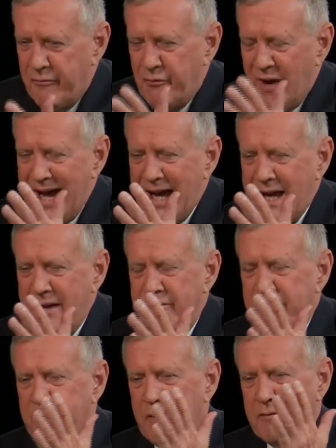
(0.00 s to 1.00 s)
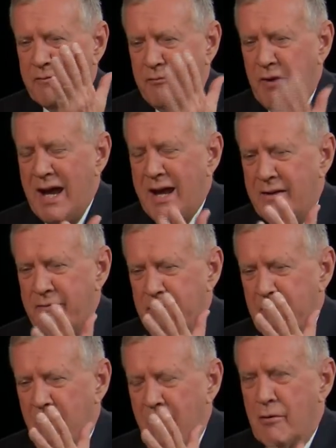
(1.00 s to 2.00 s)
five but,
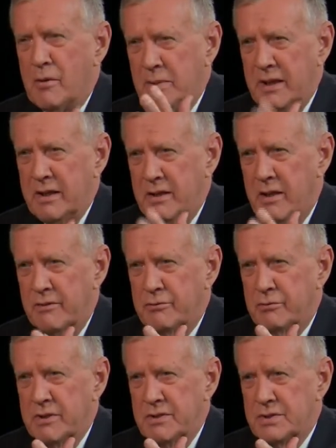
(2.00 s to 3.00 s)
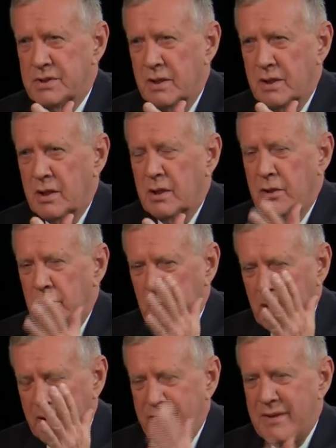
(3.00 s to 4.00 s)
five Arab League countries yes.
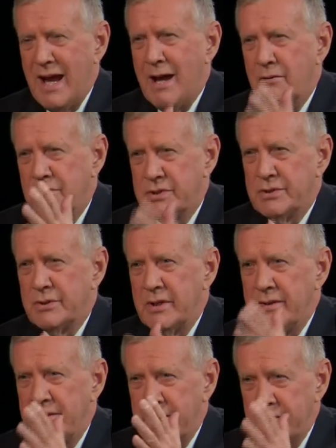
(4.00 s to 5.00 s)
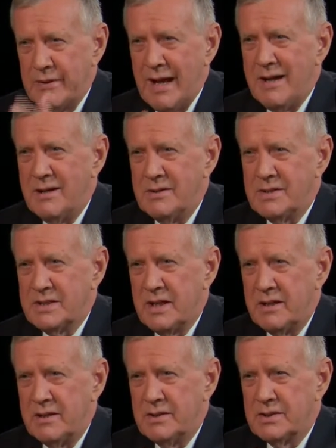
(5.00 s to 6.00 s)
who have now joined the United
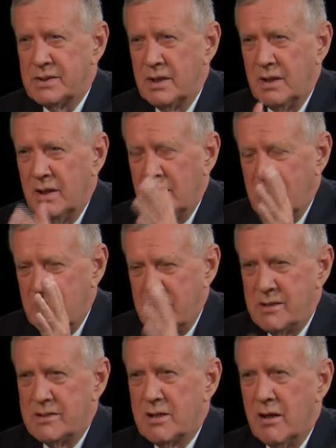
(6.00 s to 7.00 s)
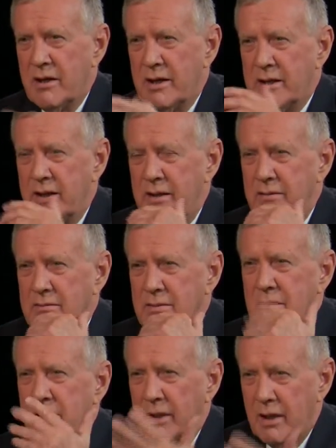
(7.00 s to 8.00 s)
States mm. in targeting
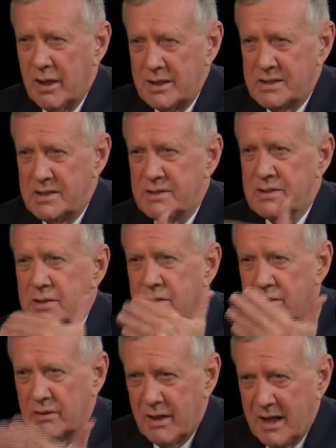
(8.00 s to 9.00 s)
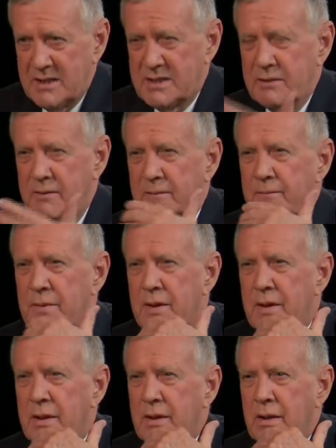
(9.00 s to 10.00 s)
ISIS or yeah. ISIL. Yes.